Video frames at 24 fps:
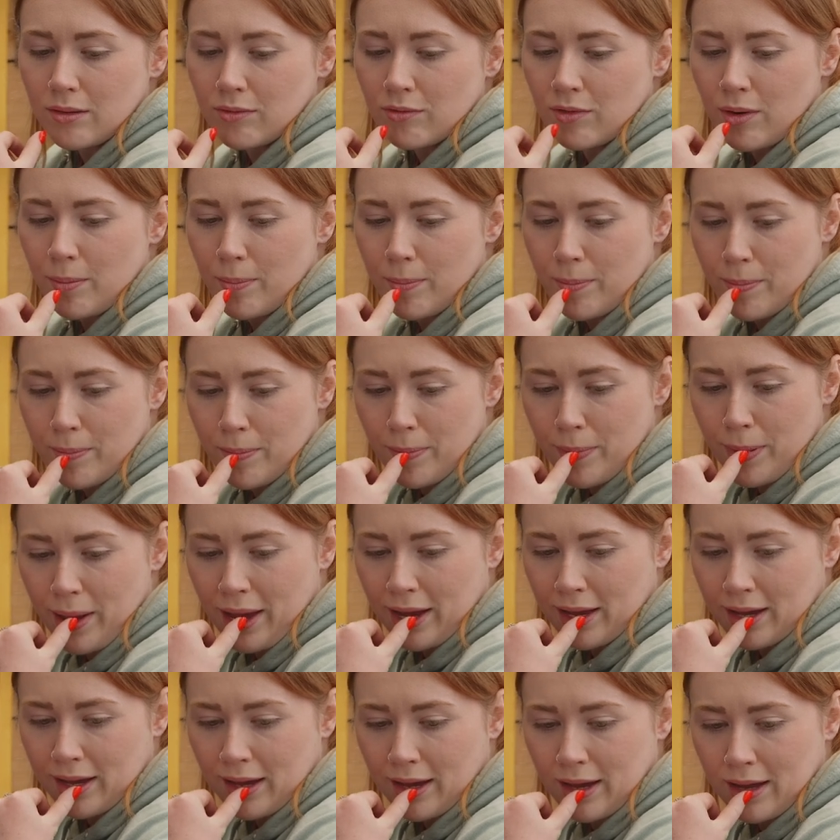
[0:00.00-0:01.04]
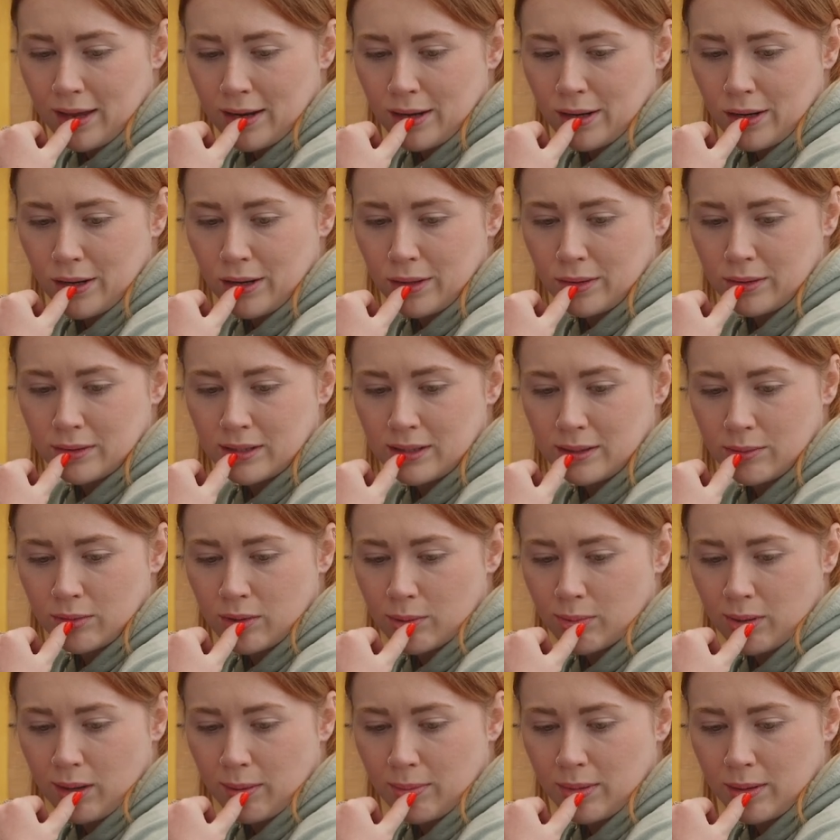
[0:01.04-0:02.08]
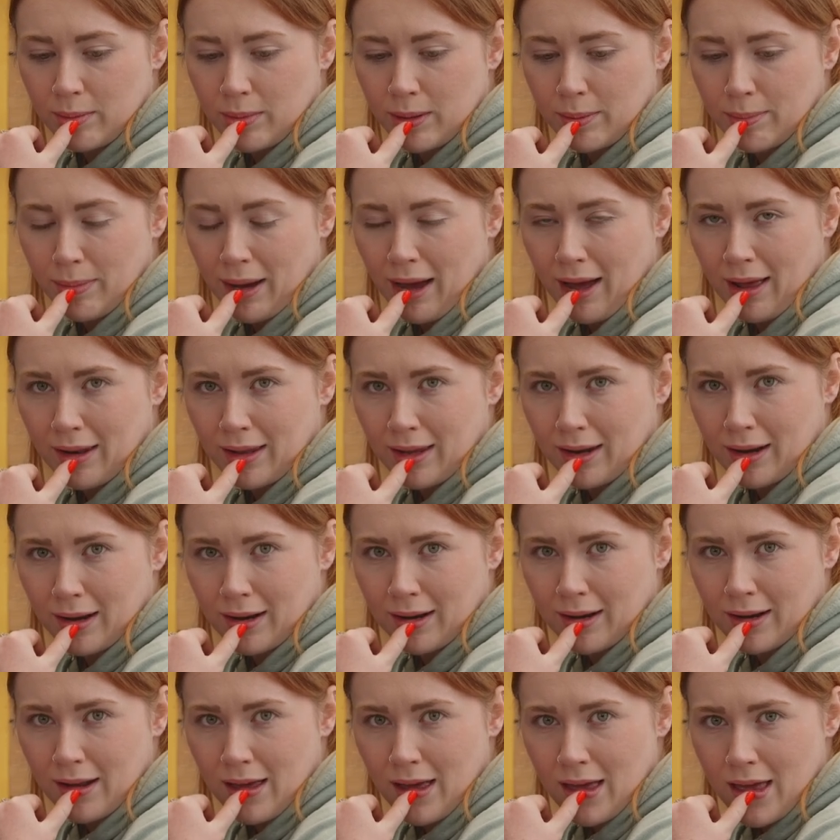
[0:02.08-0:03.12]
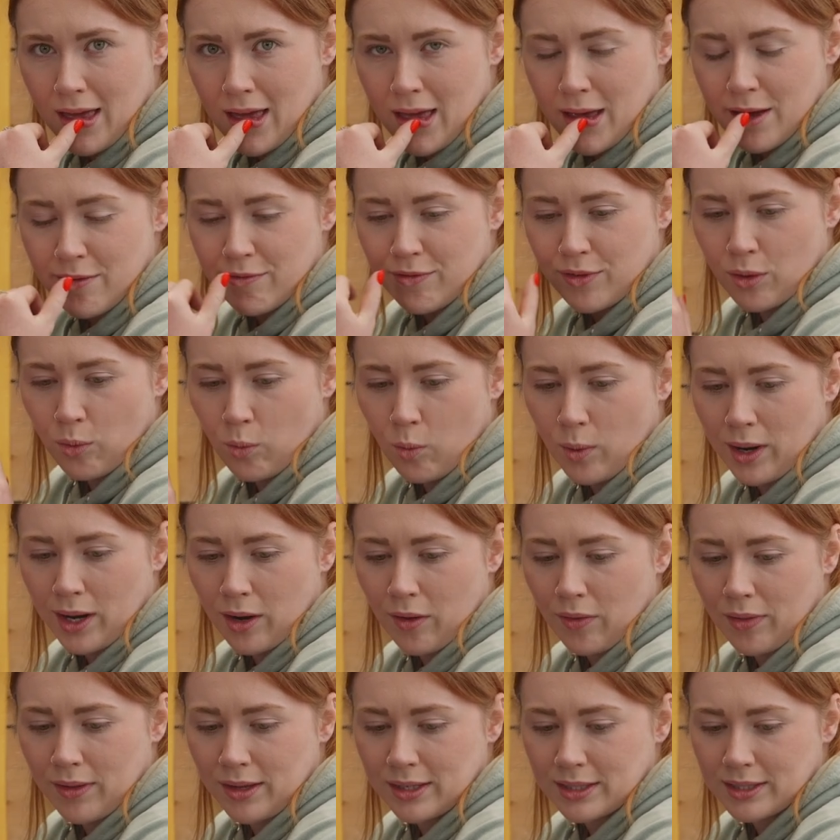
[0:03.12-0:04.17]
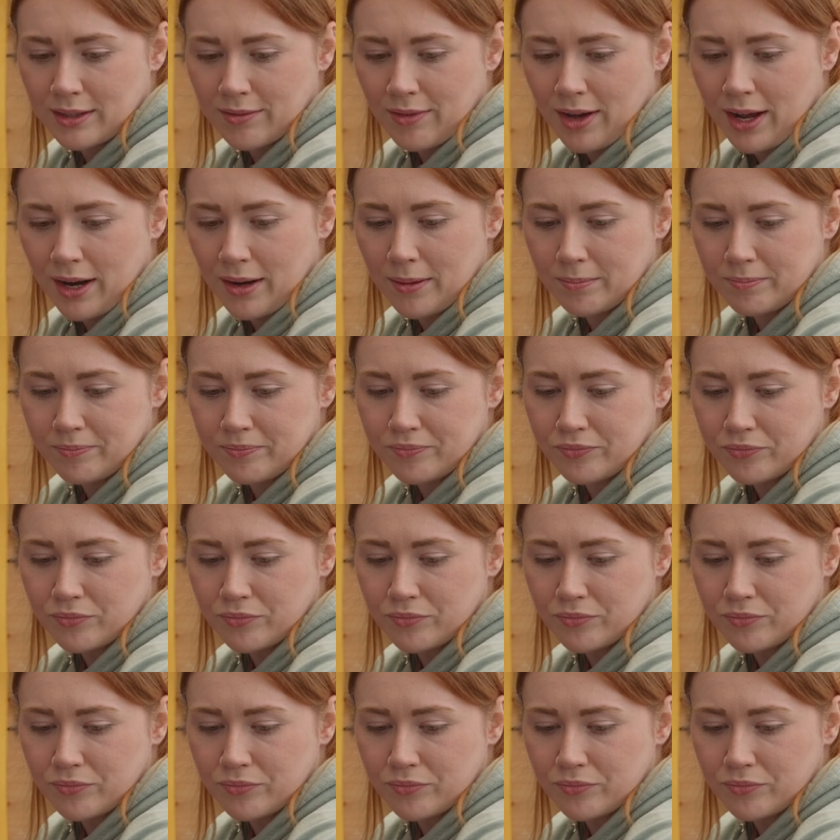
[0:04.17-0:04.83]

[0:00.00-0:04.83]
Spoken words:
Rebecca and Lucy will probably be battling for the win on this event.